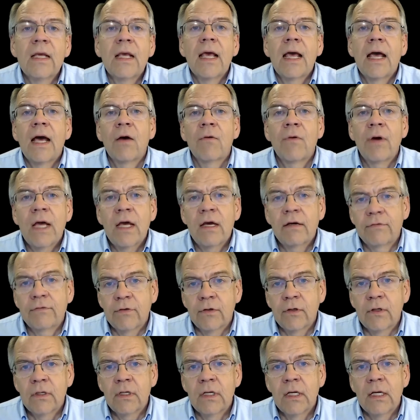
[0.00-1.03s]

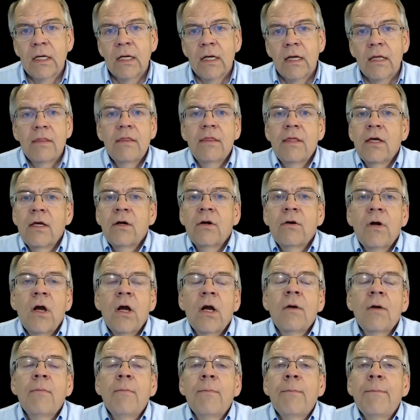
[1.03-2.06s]
However, there
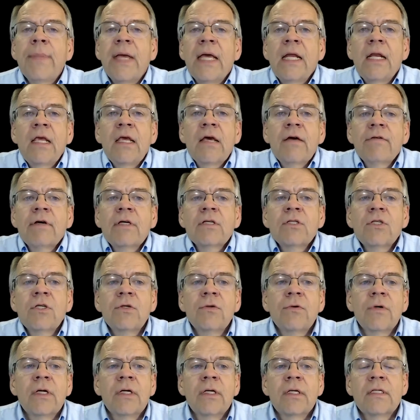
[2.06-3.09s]
are many of us
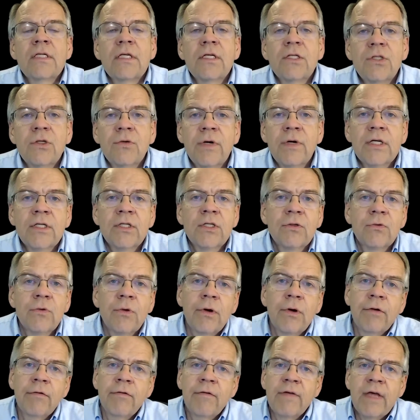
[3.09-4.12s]
who are in a situation
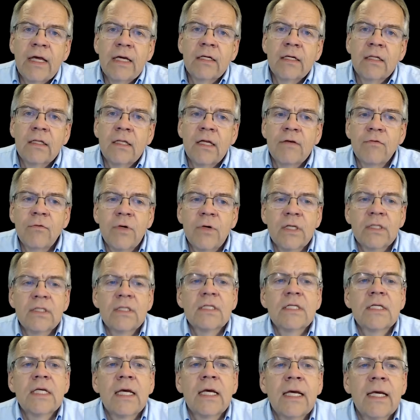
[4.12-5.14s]
where we've had a loved one
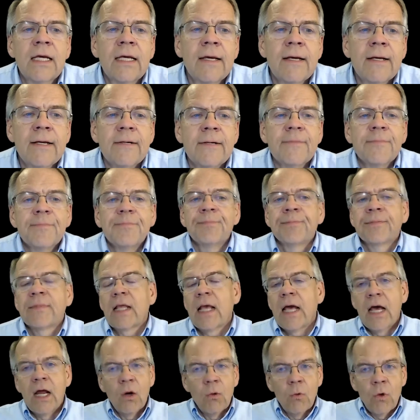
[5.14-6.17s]
say,
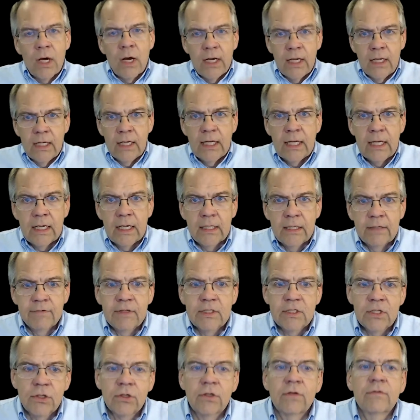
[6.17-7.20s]
I don't want any kind of a
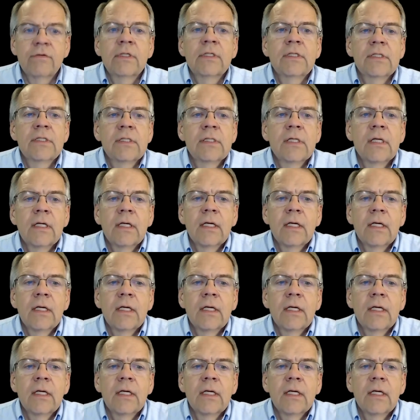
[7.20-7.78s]
service.